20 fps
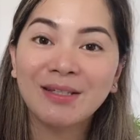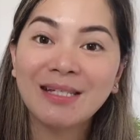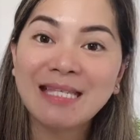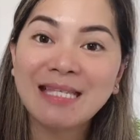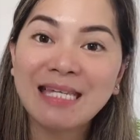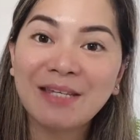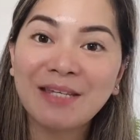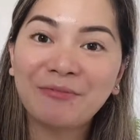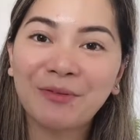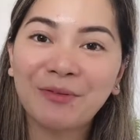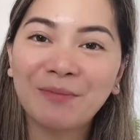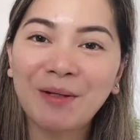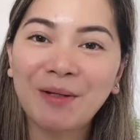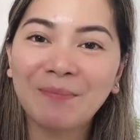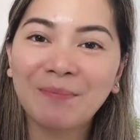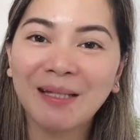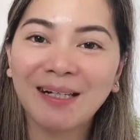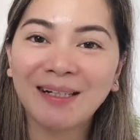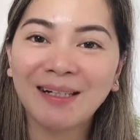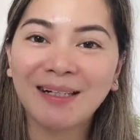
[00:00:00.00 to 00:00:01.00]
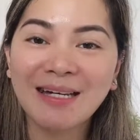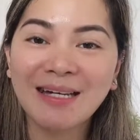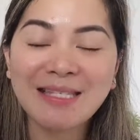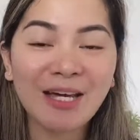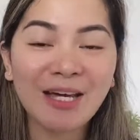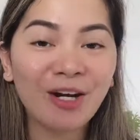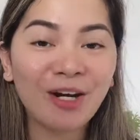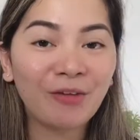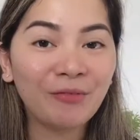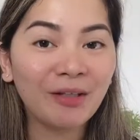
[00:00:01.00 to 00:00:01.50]
that's it for my blog, guys.
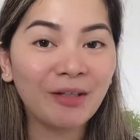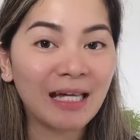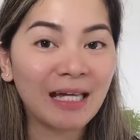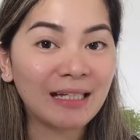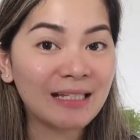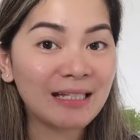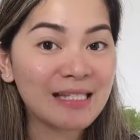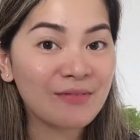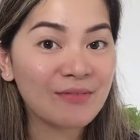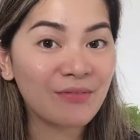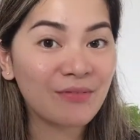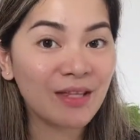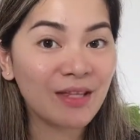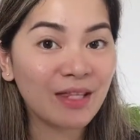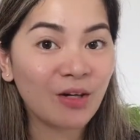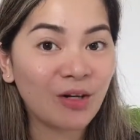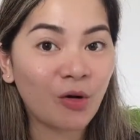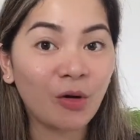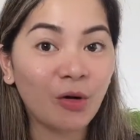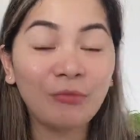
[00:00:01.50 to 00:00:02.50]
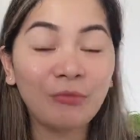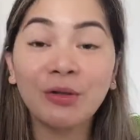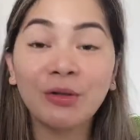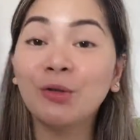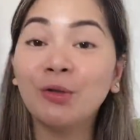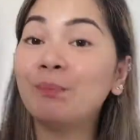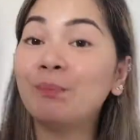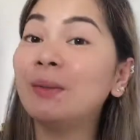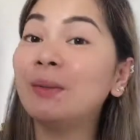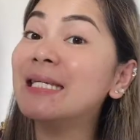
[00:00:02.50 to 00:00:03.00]
I hope you like this video. If
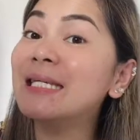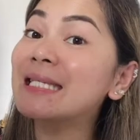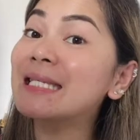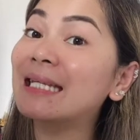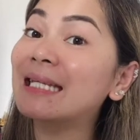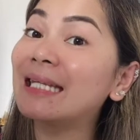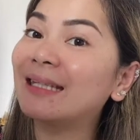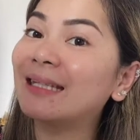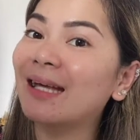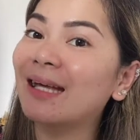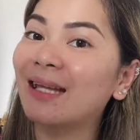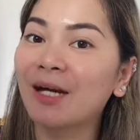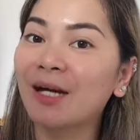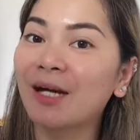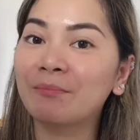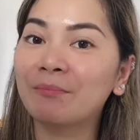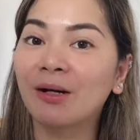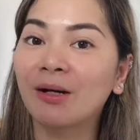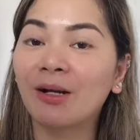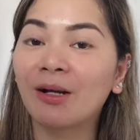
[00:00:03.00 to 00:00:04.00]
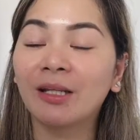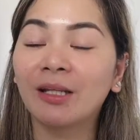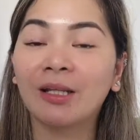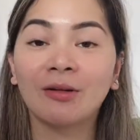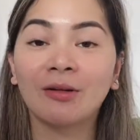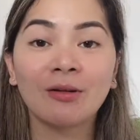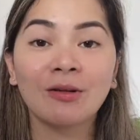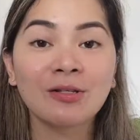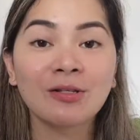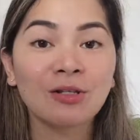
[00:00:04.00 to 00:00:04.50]
you do, please click the like button.
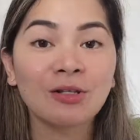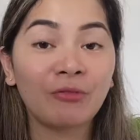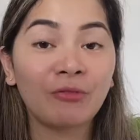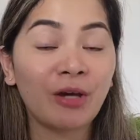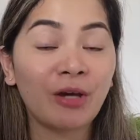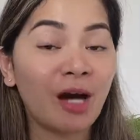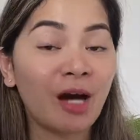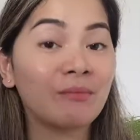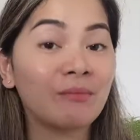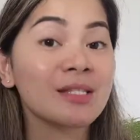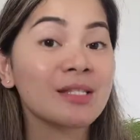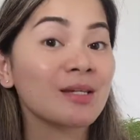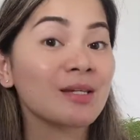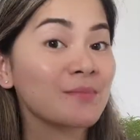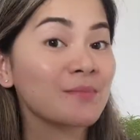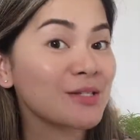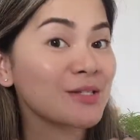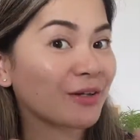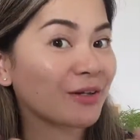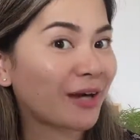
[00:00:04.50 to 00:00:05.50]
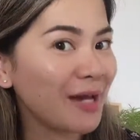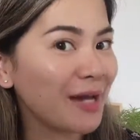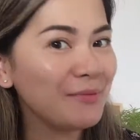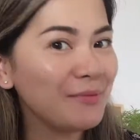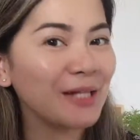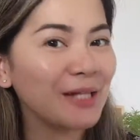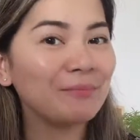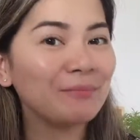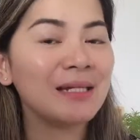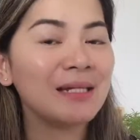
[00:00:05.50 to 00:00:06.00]
And also, if you haven't subscribed
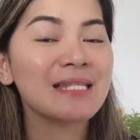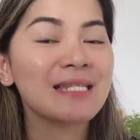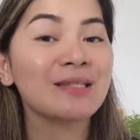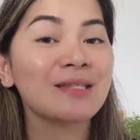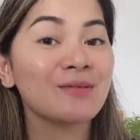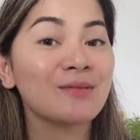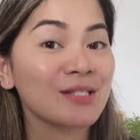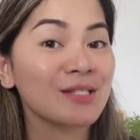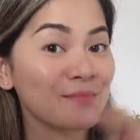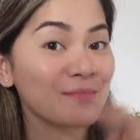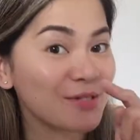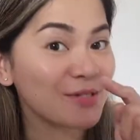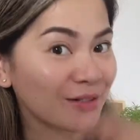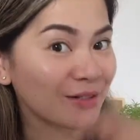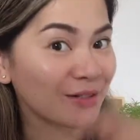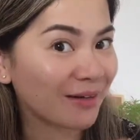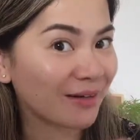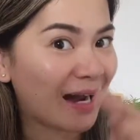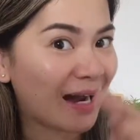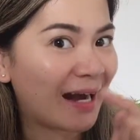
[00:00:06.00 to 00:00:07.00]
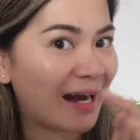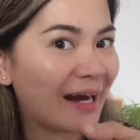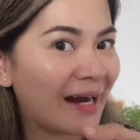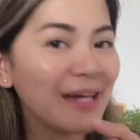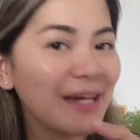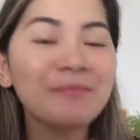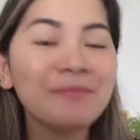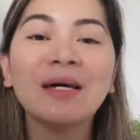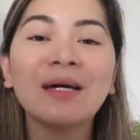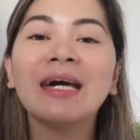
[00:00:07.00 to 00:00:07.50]
yet, please do
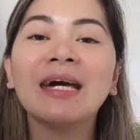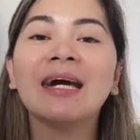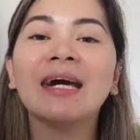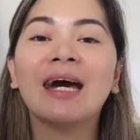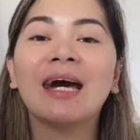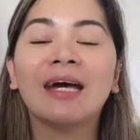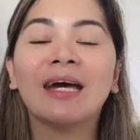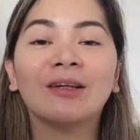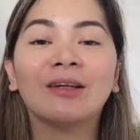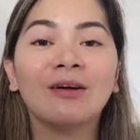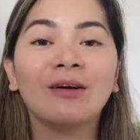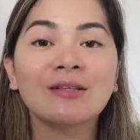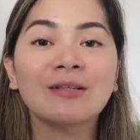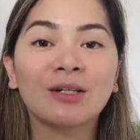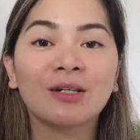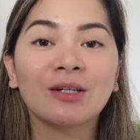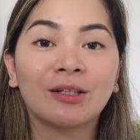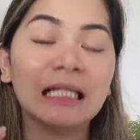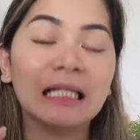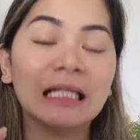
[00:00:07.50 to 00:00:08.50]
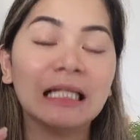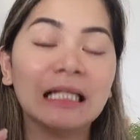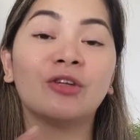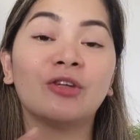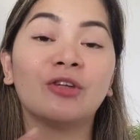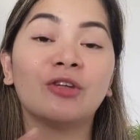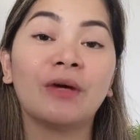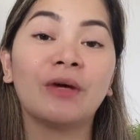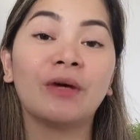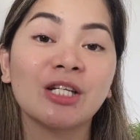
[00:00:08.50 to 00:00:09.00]
subscribe. And also, click the
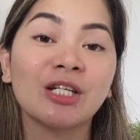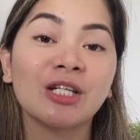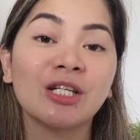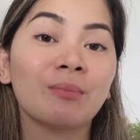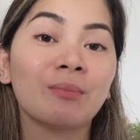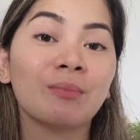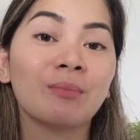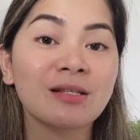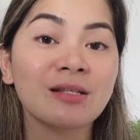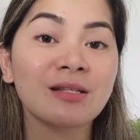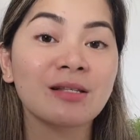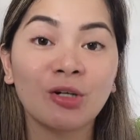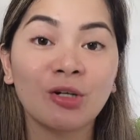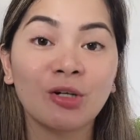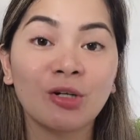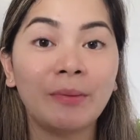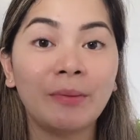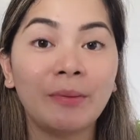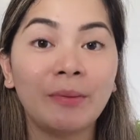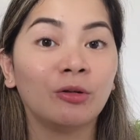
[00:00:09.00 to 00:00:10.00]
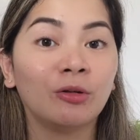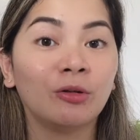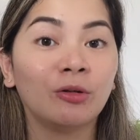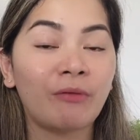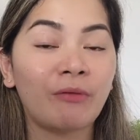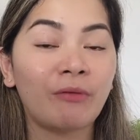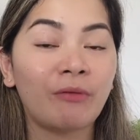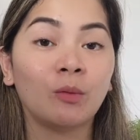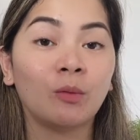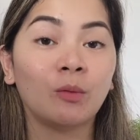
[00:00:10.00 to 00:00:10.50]
notification bell so you will be
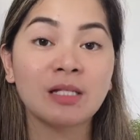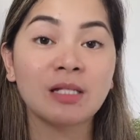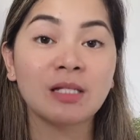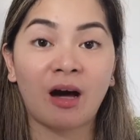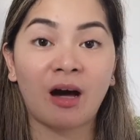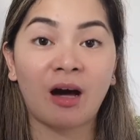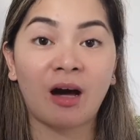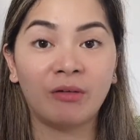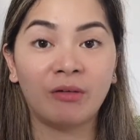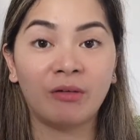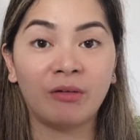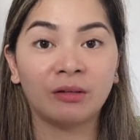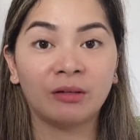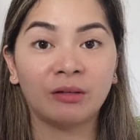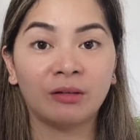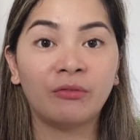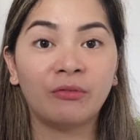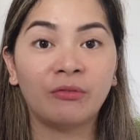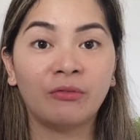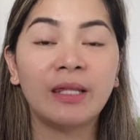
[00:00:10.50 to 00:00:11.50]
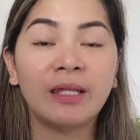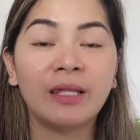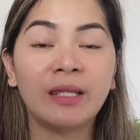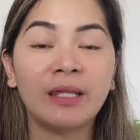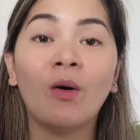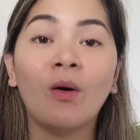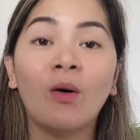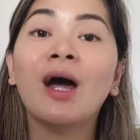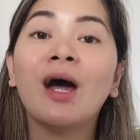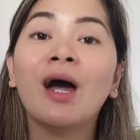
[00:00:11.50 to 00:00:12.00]
notified once I have another video.